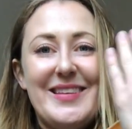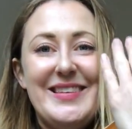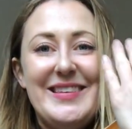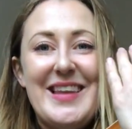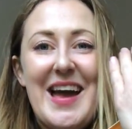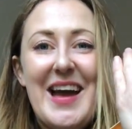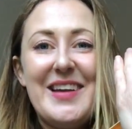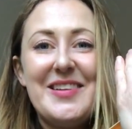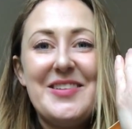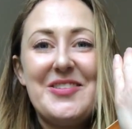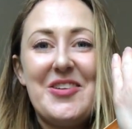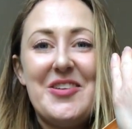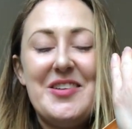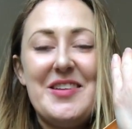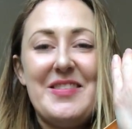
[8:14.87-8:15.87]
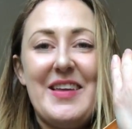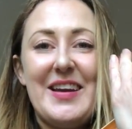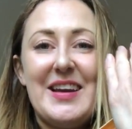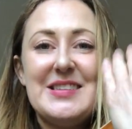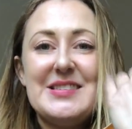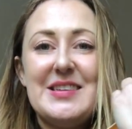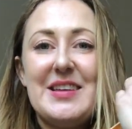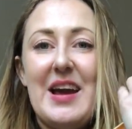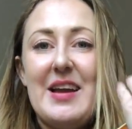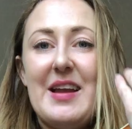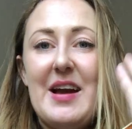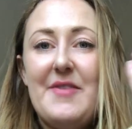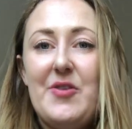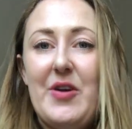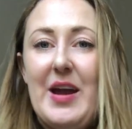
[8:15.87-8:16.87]
neck. Good. And like I said, kind of
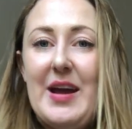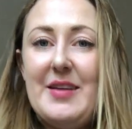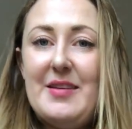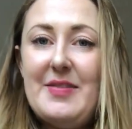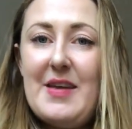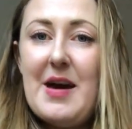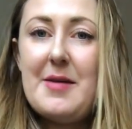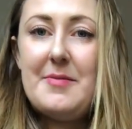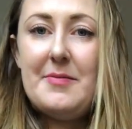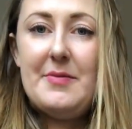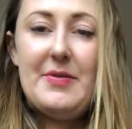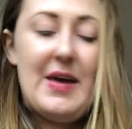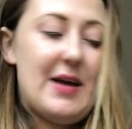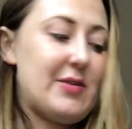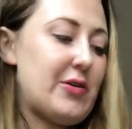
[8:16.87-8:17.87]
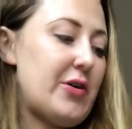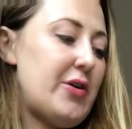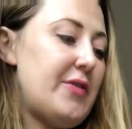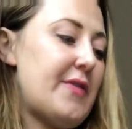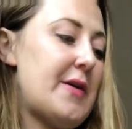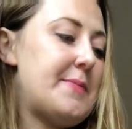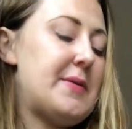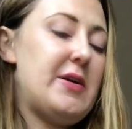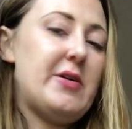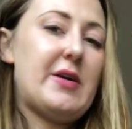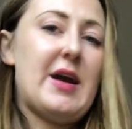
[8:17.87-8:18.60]
have your hand in that curve up here,